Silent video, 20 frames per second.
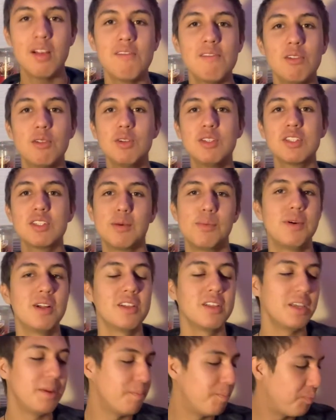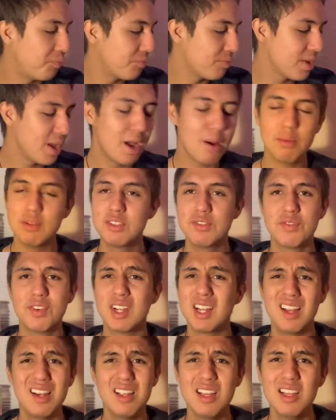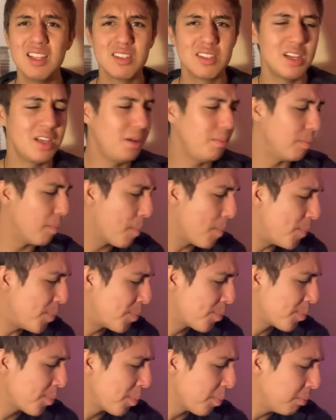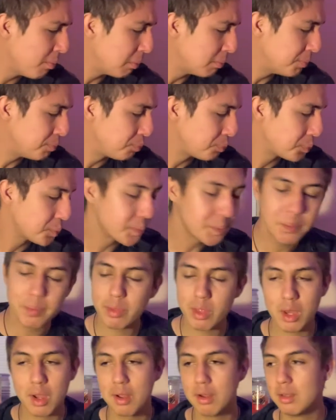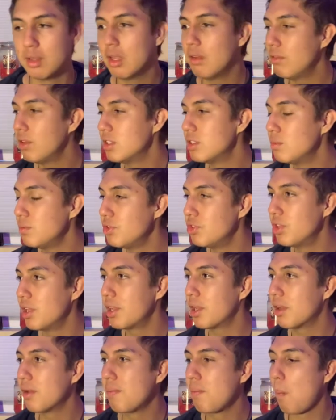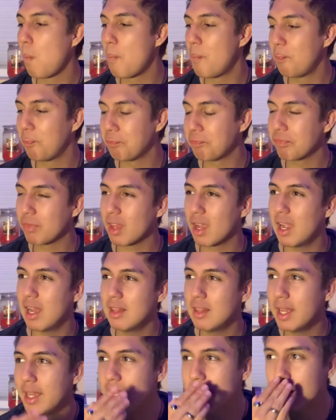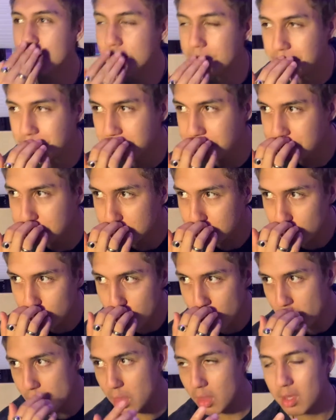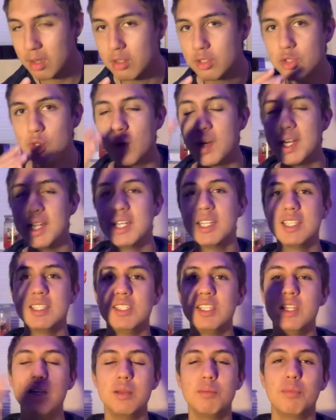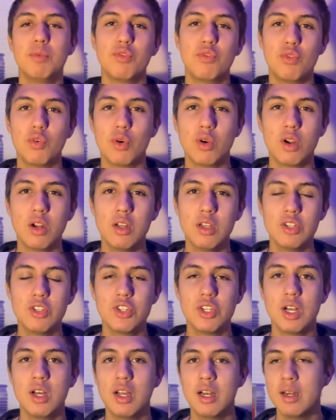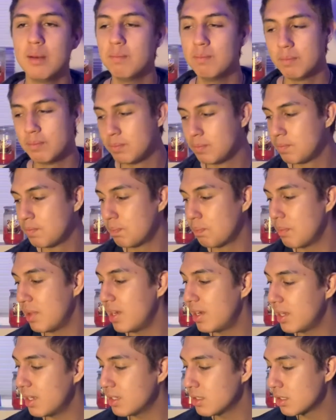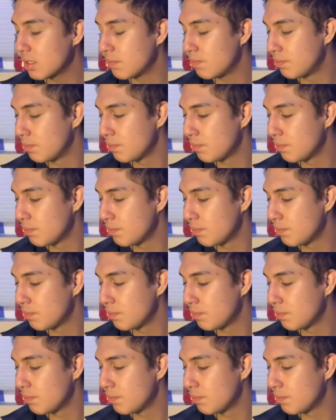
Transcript: Louis Capaldi. I was forgetting his name. Love his music. I like 2019 and before, Shawn Mendes.